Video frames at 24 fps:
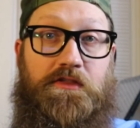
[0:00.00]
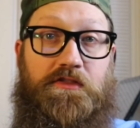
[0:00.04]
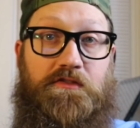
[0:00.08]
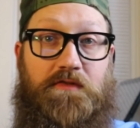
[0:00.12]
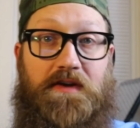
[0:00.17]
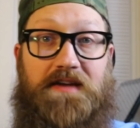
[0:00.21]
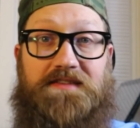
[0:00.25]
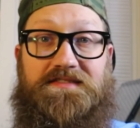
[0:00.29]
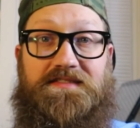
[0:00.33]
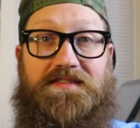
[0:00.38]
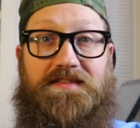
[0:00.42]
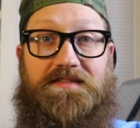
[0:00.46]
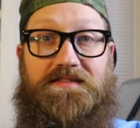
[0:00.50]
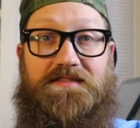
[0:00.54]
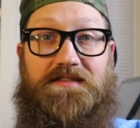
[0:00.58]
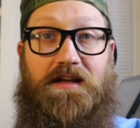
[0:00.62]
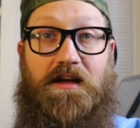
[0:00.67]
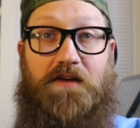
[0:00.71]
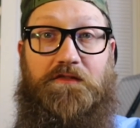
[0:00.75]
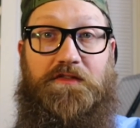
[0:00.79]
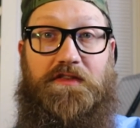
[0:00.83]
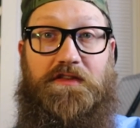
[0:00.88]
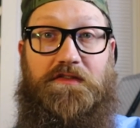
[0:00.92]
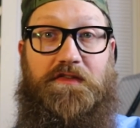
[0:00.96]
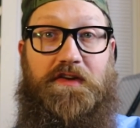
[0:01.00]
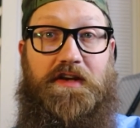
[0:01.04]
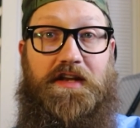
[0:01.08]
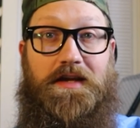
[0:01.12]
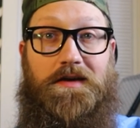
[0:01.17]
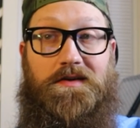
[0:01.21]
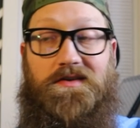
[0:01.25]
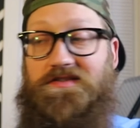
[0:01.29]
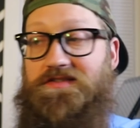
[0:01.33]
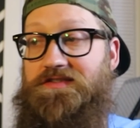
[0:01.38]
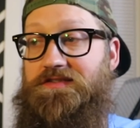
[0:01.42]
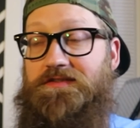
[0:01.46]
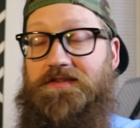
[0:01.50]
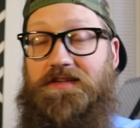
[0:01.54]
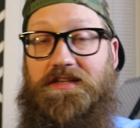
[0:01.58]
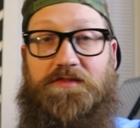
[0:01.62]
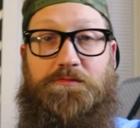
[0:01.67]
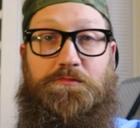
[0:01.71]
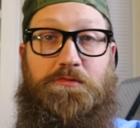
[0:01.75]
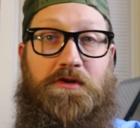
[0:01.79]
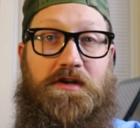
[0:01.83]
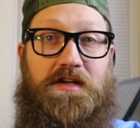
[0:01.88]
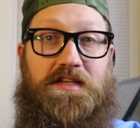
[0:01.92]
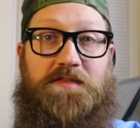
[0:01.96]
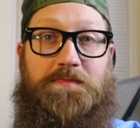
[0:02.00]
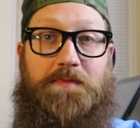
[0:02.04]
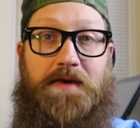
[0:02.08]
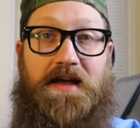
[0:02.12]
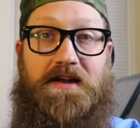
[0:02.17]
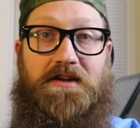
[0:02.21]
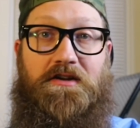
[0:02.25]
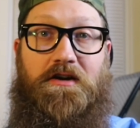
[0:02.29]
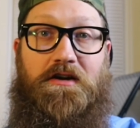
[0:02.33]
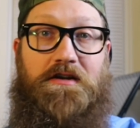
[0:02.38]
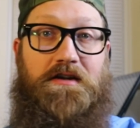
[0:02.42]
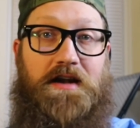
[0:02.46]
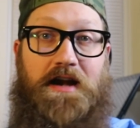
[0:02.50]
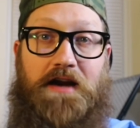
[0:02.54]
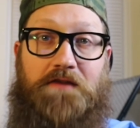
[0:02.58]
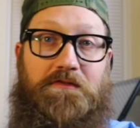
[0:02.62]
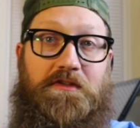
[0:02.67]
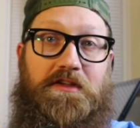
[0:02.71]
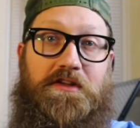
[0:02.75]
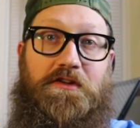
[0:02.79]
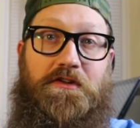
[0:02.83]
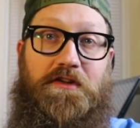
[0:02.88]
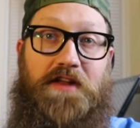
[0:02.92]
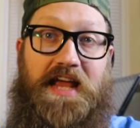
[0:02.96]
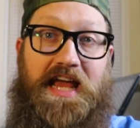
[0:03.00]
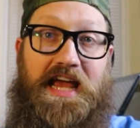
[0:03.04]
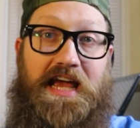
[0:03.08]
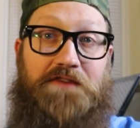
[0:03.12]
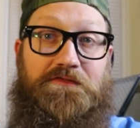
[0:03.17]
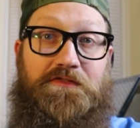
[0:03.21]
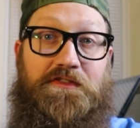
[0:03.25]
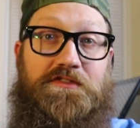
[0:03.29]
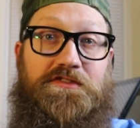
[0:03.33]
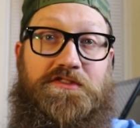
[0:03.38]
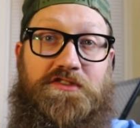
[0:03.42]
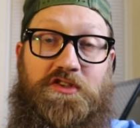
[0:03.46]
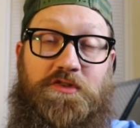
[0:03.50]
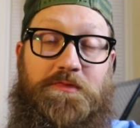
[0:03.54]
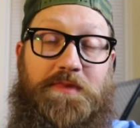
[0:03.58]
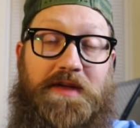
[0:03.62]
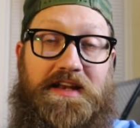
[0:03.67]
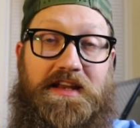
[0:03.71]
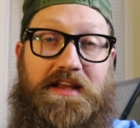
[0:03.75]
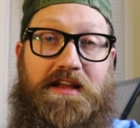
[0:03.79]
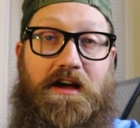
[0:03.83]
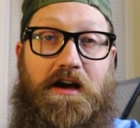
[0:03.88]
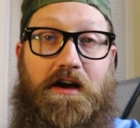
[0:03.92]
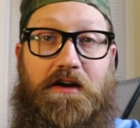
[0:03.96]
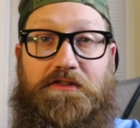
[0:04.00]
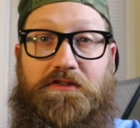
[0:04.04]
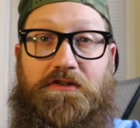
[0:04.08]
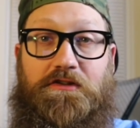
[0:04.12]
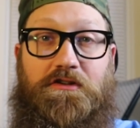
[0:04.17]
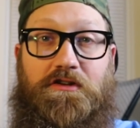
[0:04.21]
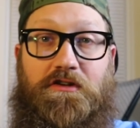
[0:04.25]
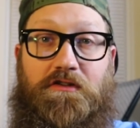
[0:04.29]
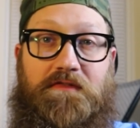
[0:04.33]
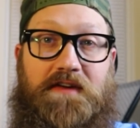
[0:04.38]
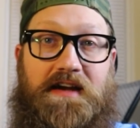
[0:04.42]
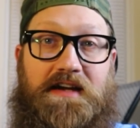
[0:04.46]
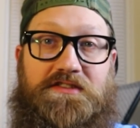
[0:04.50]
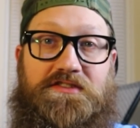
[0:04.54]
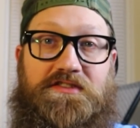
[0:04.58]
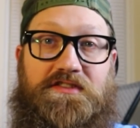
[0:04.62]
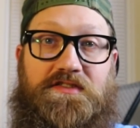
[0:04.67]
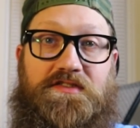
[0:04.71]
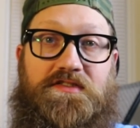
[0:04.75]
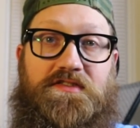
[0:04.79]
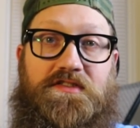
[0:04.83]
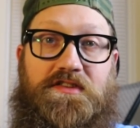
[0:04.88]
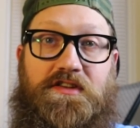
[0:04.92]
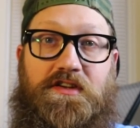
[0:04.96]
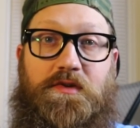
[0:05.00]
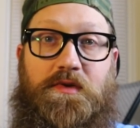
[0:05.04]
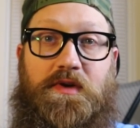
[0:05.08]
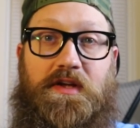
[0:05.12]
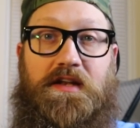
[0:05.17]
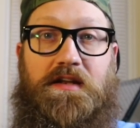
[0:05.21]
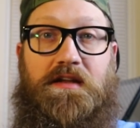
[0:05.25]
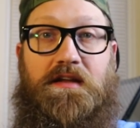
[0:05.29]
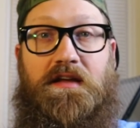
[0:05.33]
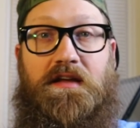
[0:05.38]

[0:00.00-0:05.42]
The rest of the stuff in the video is pretty spot on. I really don't have too many other corrections to it.